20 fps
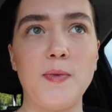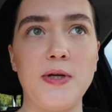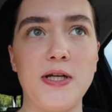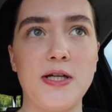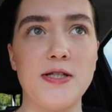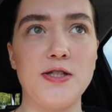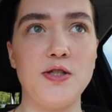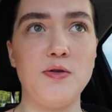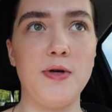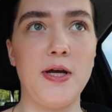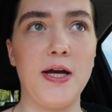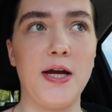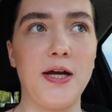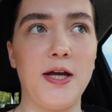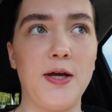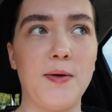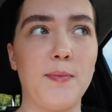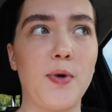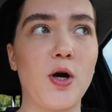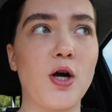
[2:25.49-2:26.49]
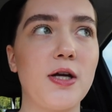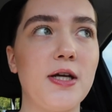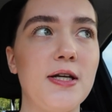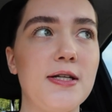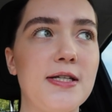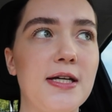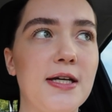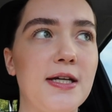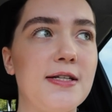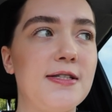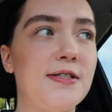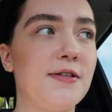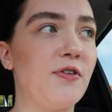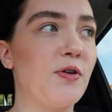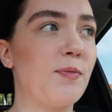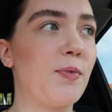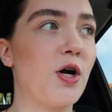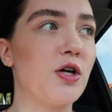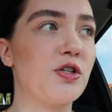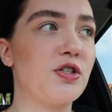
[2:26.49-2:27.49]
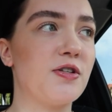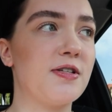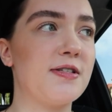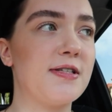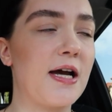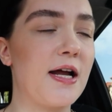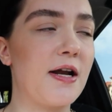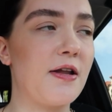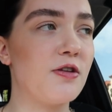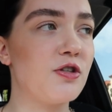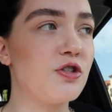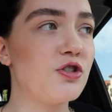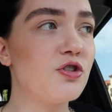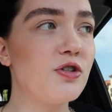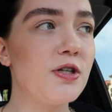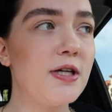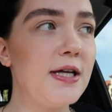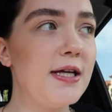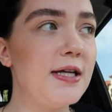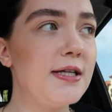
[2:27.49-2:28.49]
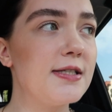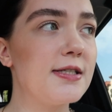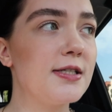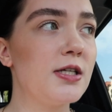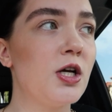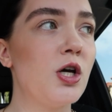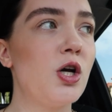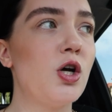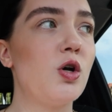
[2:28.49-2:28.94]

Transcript: because you can get parking tickets if you're parked on the side of the street,